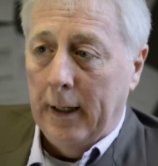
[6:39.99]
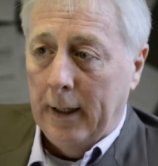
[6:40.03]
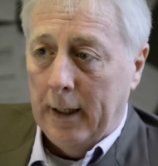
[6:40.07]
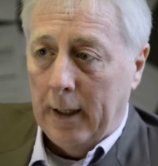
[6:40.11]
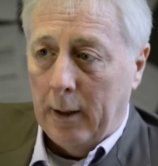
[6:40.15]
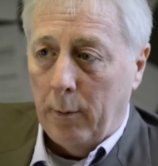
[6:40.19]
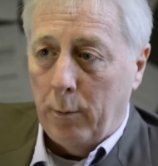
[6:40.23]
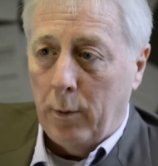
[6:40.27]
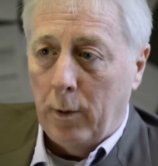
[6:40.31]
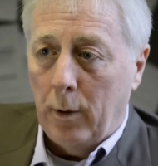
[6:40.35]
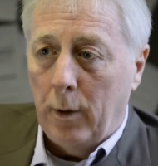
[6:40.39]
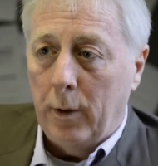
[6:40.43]

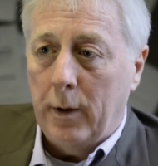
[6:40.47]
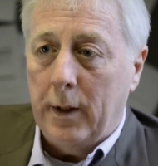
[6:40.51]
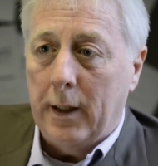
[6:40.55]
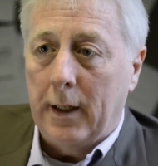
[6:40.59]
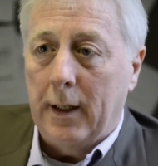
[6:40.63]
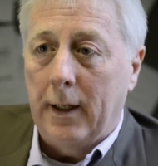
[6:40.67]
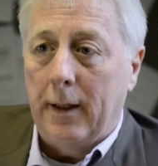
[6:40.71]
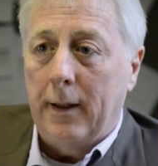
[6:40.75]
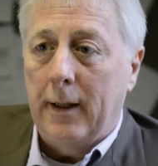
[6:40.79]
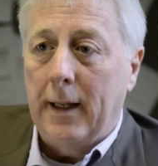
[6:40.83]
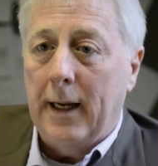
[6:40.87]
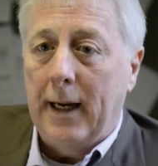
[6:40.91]
And we're looking
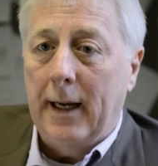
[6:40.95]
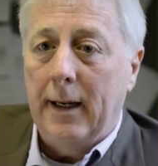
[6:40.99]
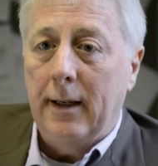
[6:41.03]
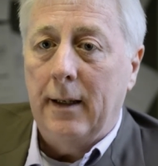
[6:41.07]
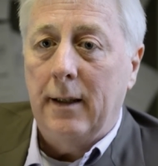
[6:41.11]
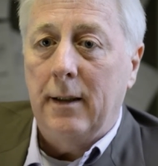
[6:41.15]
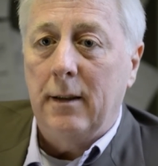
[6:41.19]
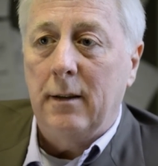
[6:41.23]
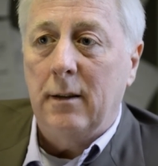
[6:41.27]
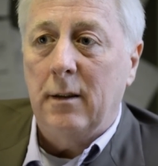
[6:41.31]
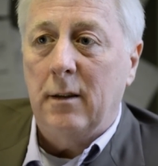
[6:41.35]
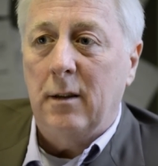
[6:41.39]
at that,
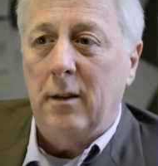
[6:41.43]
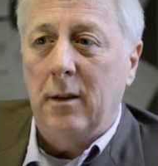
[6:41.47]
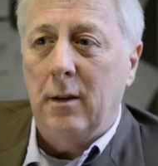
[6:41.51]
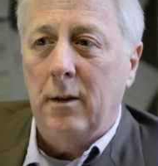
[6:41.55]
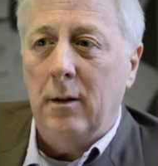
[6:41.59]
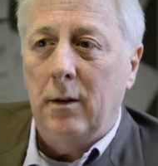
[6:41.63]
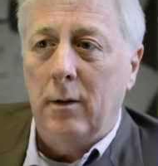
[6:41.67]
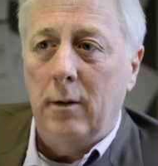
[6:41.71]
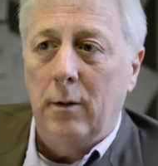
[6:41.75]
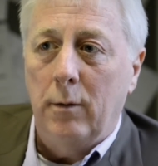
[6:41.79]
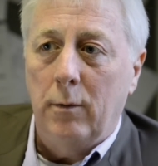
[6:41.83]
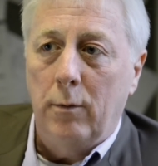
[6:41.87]
and
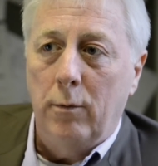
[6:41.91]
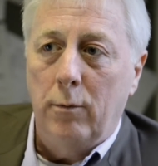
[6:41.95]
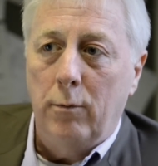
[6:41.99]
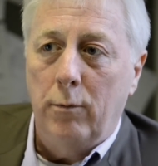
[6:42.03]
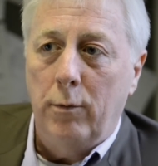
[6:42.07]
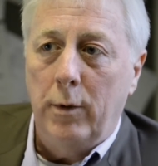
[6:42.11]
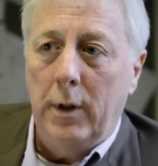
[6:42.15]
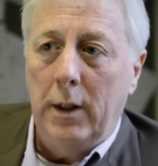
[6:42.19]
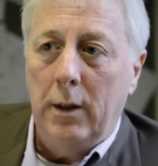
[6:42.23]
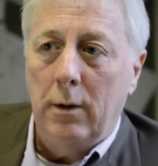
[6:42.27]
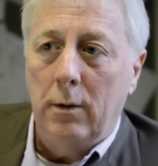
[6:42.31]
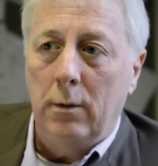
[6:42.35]
the
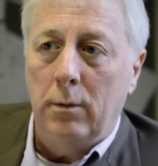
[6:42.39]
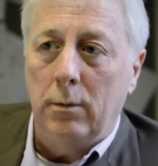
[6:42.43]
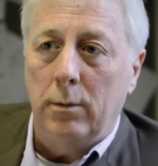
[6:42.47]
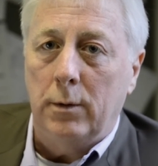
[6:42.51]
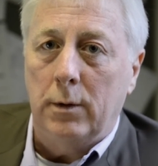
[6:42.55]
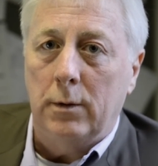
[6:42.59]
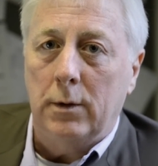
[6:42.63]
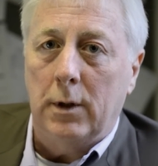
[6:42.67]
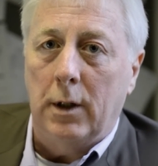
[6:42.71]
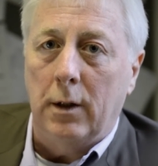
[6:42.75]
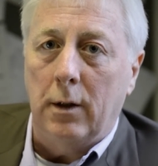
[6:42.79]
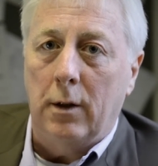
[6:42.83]
real
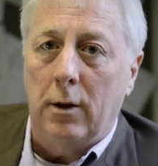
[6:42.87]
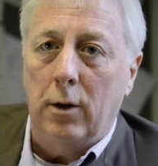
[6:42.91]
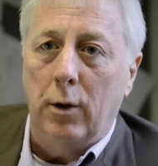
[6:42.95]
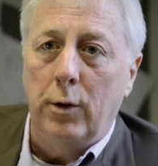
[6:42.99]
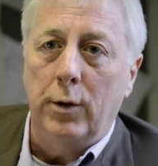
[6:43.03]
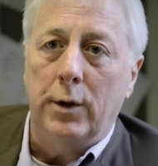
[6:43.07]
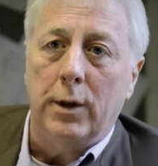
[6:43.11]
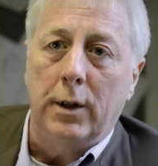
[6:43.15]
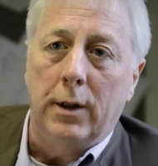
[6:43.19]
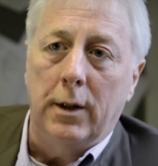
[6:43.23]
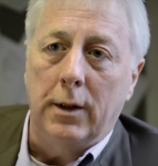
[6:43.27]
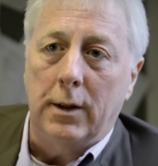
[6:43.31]

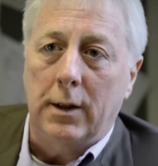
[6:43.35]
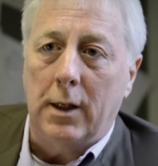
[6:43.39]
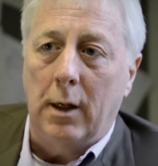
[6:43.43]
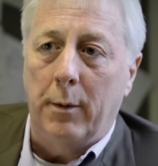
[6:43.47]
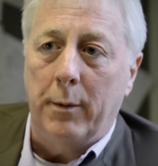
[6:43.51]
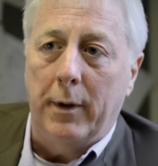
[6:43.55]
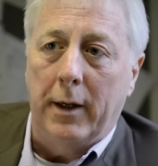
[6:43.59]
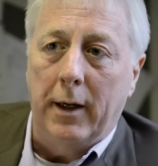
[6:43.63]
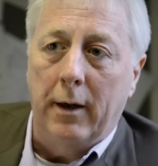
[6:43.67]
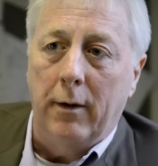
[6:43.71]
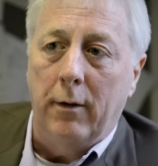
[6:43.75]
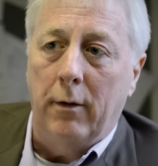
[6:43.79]
conclusion that's
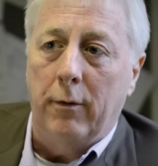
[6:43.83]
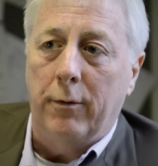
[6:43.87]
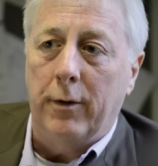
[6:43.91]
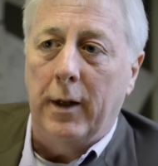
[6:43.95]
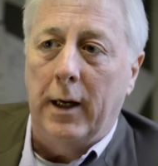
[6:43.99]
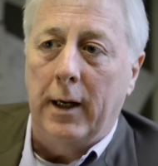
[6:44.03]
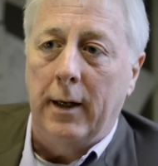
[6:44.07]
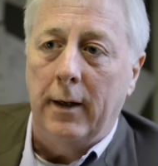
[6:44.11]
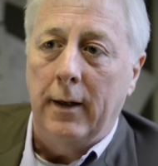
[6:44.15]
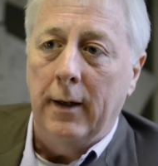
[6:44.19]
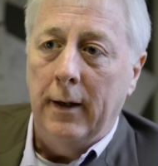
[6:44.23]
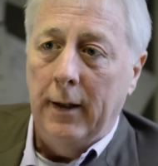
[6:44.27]
coming out of
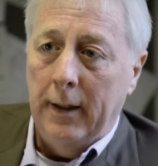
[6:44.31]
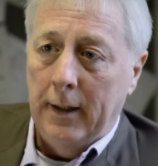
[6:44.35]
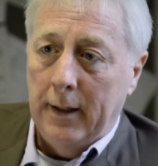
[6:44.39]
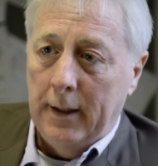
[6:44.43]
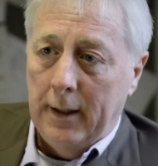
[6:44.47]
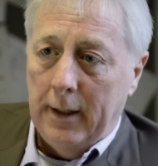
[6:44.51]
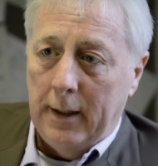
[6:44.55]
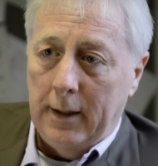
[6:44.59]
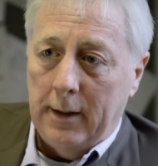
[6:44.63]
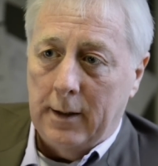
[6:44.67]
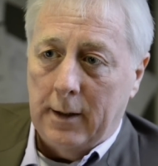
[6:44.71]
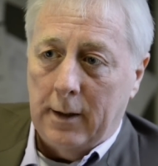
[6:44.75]
that
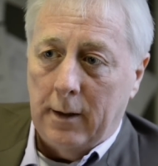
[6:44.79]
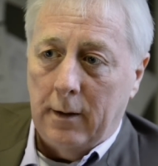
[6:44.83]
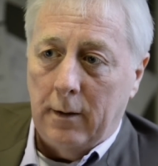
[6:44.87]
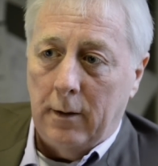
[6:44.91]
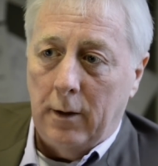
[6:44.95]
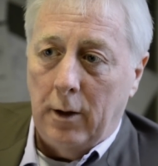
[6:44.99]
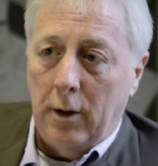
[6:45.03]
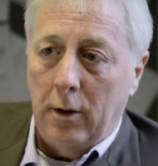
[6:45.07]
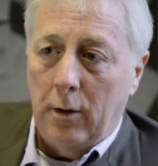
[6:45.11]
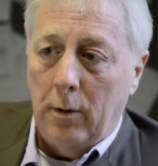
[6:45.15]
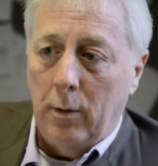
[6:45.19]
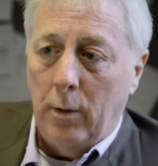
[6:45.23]
is that
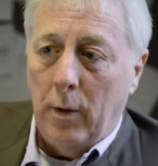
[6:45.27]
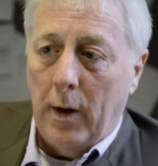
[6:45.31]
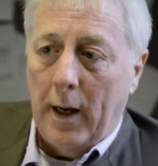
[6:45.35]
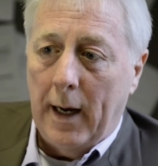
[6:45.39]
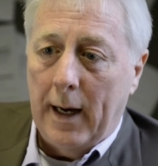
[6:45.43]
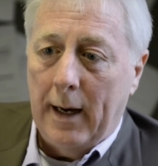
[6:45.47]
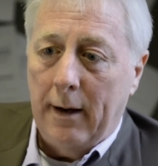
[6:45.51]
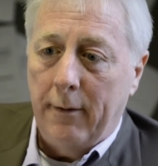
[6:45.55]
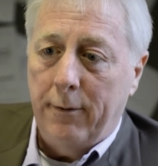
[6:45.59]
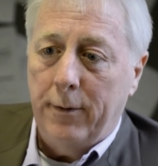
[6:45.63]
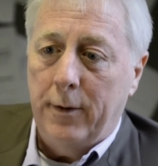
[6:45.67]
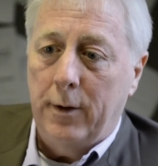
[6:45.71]
you
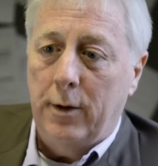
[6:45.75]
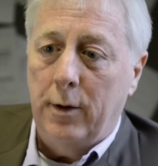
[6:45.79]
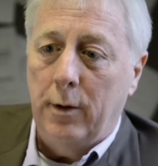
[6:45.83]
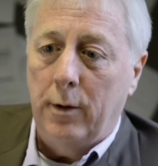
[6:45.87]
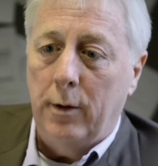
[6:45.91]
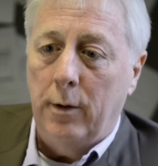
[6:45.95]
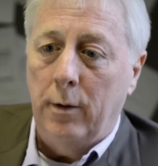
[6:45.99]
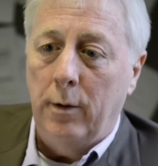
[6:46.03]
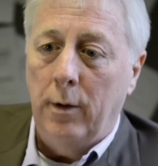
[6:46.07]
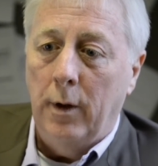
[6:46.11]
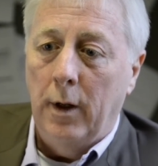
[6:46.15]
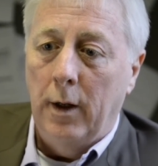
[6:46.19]
have
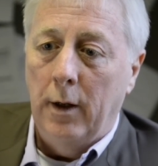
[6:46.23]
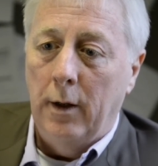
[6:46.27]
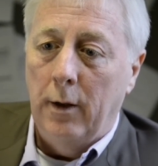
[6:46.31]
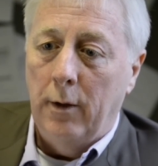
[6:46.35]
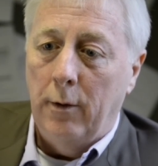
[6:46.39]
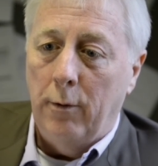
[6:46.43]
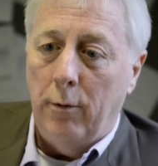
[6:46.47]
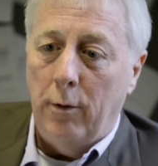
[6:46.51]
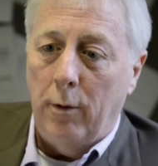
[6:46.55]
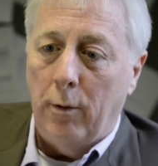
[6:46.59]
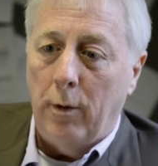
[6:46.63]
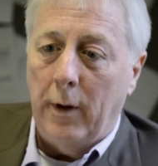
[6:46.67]
to
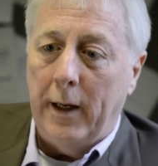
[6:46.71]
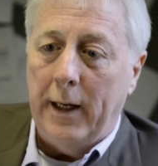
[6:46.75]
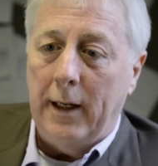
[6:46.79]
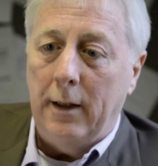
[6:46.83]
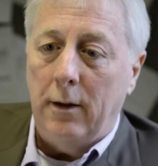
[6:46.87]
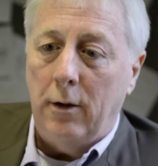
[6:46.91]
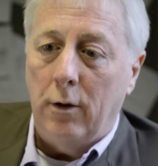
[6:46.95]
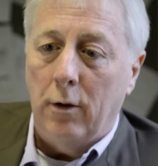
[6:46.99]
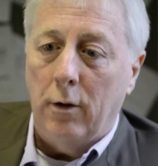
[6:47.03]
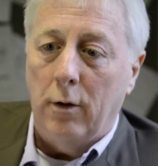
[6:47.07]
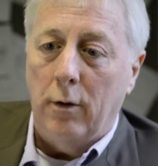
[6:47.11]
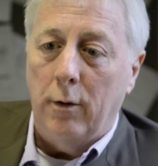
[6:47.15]
relate
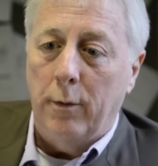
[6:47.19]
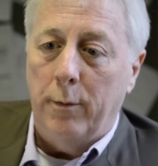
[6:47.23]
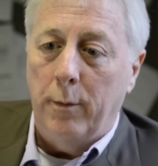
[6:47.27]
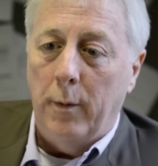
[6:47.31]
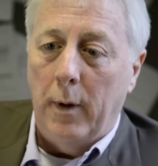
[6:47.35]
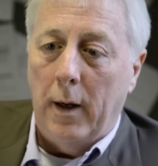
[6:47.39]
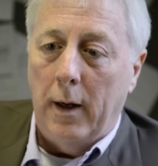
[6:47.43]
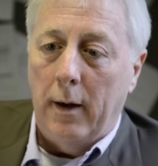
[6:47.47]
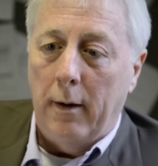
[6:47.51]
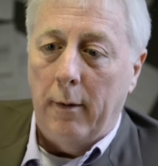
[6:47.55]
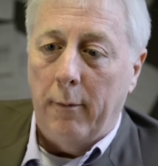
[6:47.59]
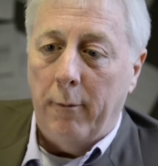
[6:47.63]
your
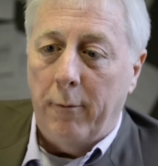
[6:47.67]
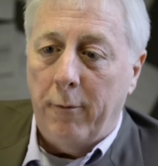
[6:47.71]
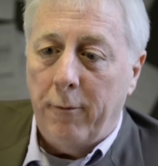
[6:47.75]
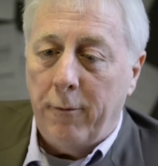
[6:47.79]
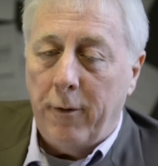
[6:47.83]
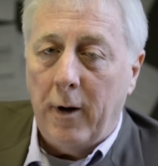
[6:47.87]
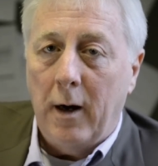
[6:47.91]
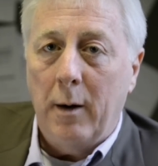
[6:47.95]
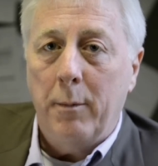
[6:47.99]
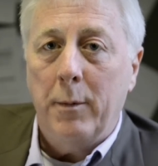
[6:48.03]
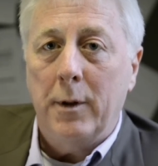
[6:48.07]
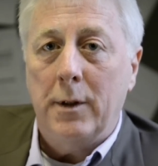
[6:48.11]
um,
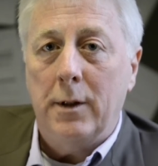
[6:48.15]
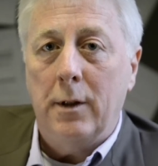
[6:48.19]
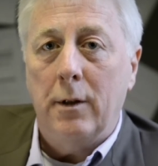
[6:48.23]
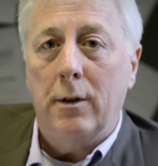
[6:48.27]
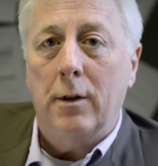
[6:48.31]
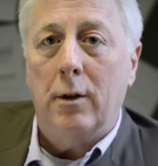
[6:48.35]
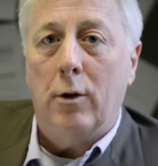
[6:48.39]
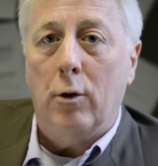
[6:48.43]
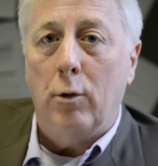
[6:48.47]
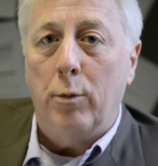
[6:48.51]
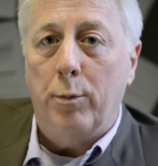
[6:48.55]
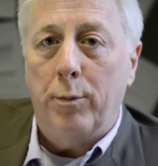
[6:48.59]

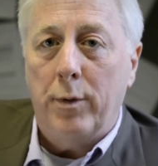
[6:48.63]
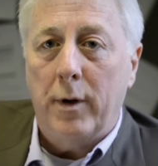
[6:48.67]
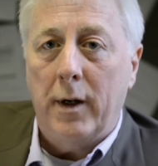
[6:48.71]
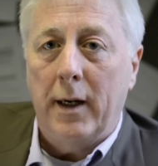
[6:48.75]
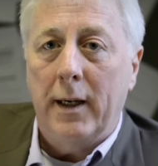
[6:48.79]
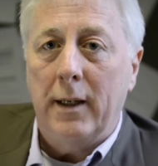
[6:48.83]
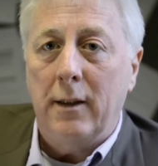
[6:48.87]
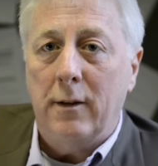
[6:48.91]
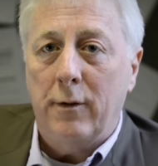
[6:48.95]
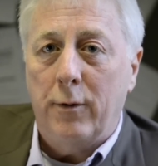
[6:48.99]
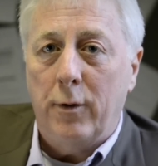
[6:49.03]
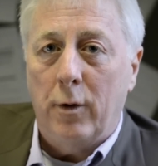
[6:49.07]
pharmaceutical
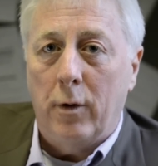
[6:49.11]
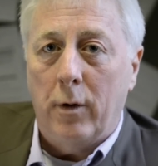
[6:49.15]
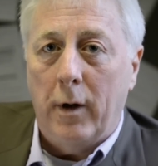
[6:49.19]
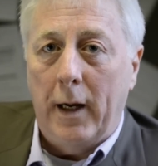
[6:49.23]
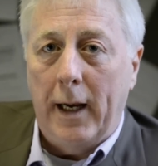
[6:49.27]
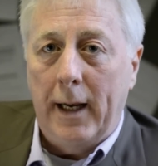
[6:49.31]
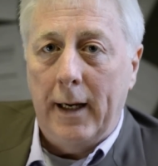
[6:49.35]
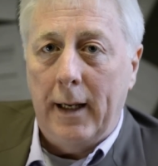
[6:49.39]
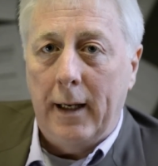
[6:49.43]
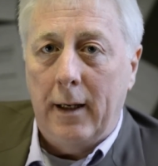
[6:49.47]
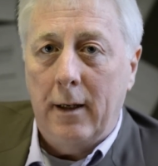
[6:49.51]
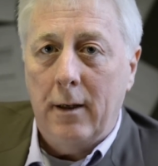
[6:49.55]
price for
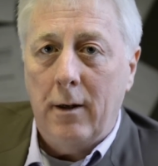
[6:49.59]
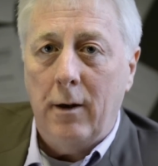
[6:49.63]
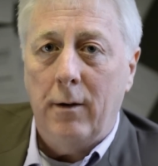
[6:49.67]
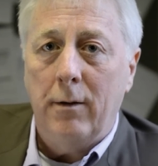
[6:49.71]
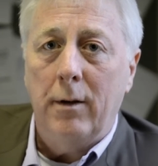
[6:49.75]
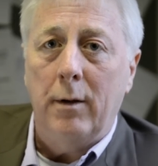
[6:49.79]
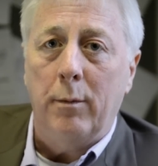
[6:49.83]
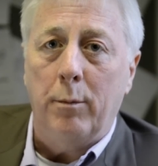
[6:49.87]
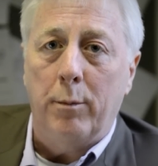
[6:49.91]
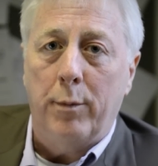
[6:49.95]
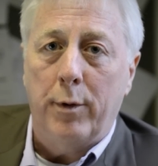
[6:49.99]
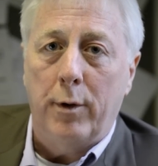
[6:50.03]
any
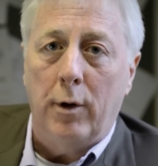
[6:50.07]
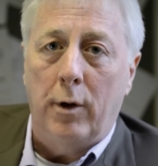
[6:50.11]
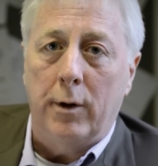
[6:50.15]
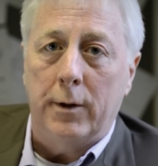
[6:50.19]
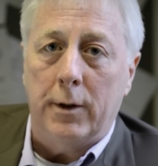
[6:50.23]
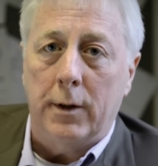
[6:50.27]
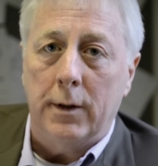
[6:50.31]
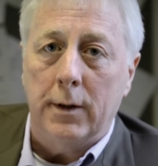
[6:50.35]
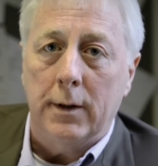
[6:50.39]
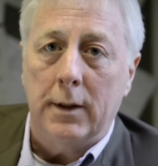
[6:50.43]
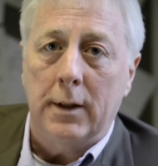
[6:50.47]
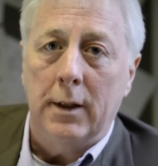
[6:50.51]
current
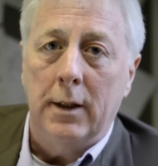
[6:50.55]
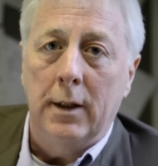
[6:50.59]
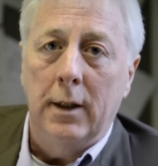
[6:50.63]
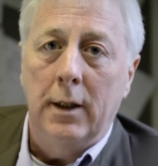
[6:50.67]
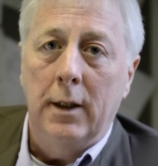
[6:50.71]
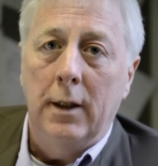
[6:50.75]
product